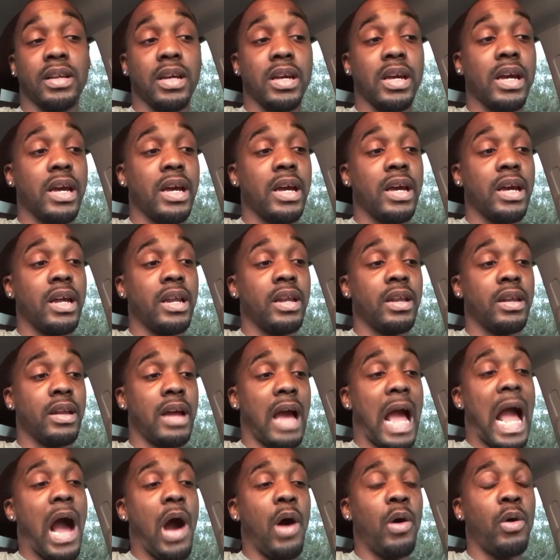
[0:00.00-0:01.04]
And
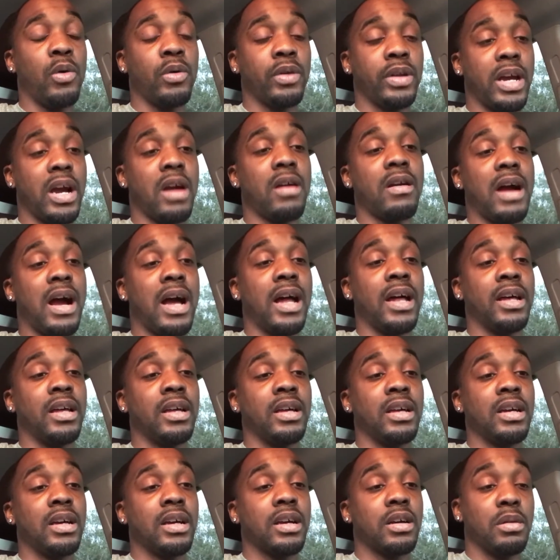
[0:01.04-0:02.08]
how dare I
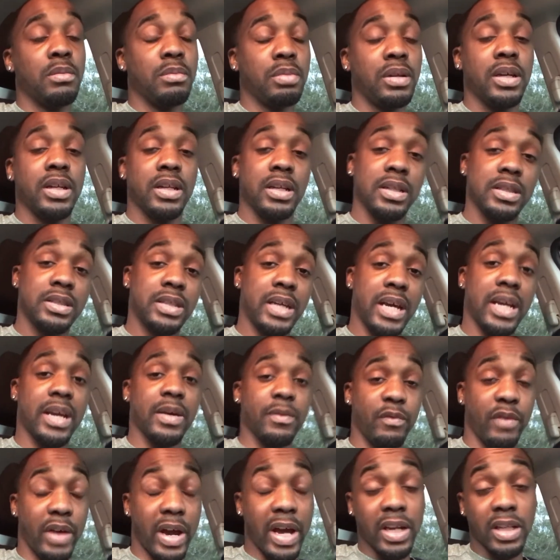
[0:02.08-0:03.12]
completely take
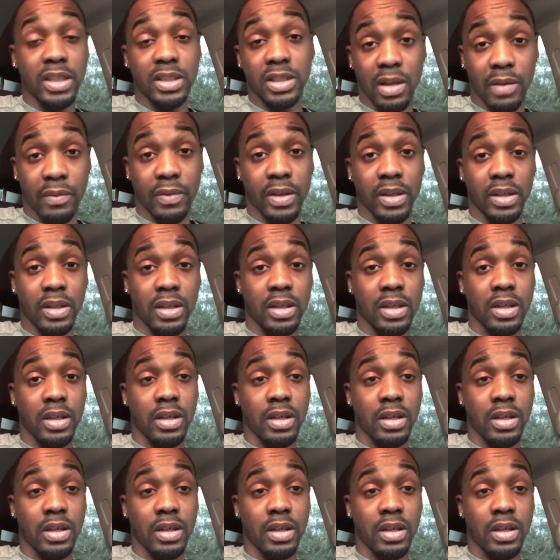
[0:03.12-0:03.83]
advantage of it